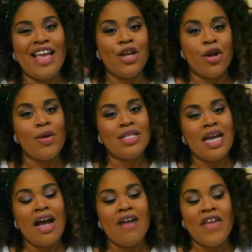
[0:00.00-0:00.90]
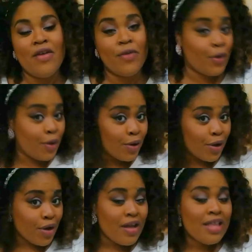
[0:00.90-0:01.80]
and you're going to have a
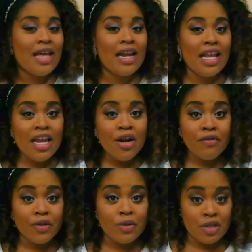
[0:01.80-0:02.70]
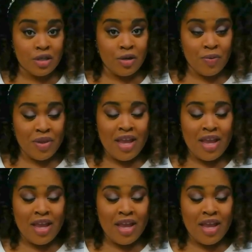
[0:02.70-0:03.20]
recruiter that interviews you.